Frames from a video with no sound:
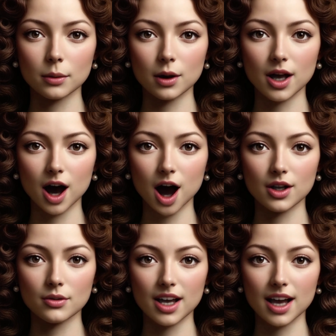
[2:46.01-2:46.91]
but a
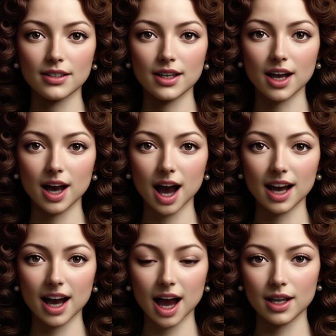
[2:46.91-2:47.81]
confidant,
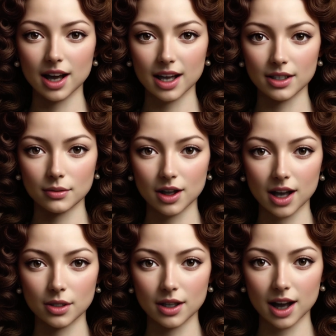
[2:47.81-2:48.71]
an ally in
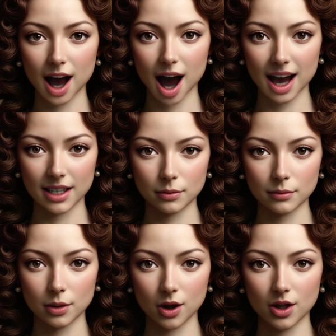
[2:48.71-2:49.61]
faith, and a
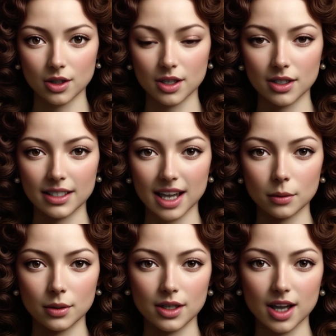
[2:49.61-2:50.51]
mirror to his
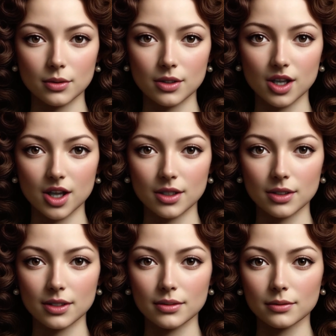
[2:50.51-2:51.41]
deepest
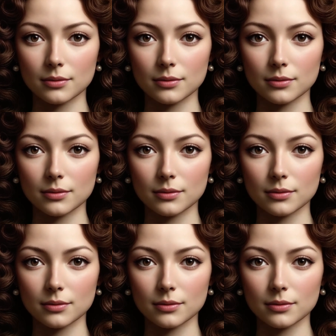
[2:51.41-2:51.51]
convictions.